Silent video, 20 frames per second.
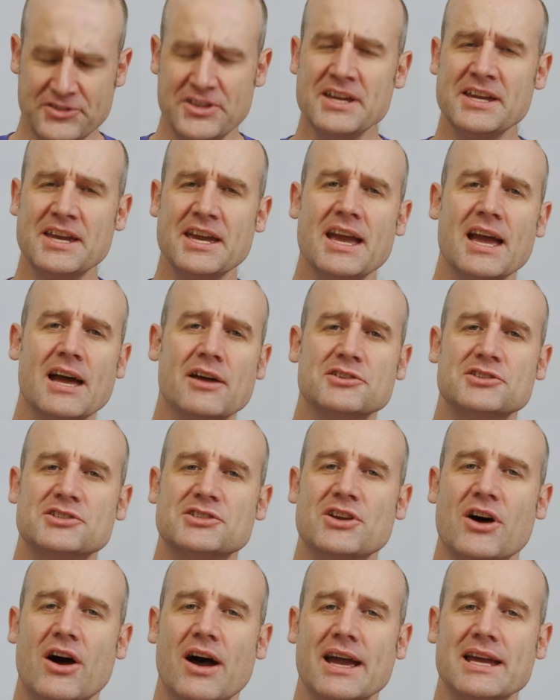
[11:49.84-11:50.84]
thinking
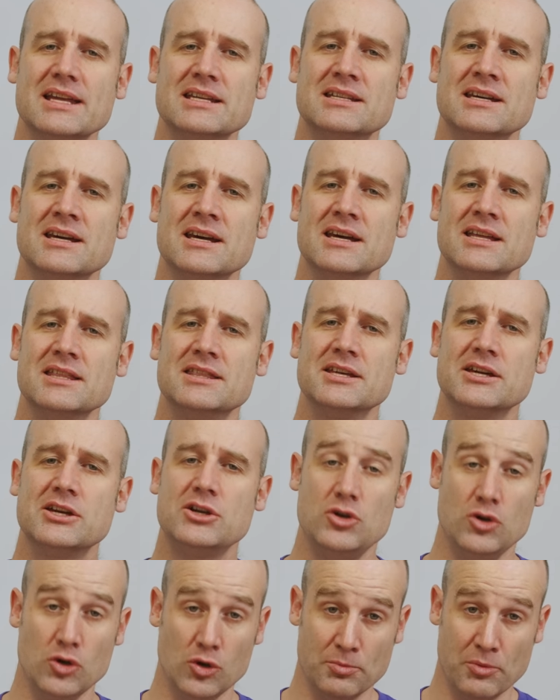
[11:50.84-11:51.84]
outside the
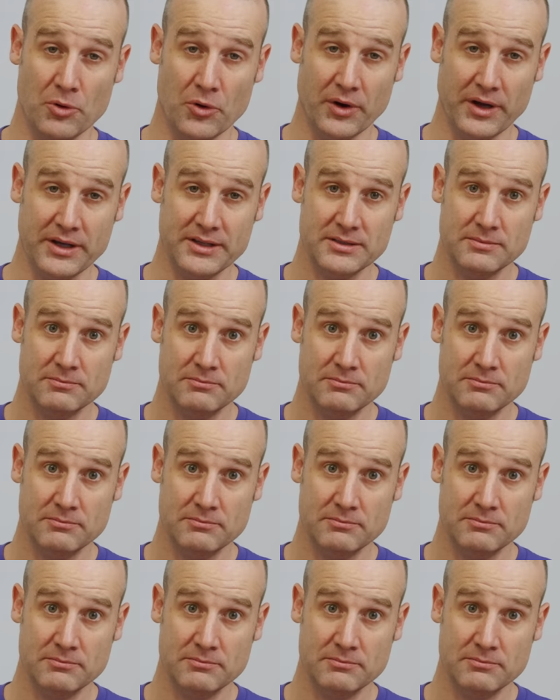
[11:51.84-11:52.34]
cuboid.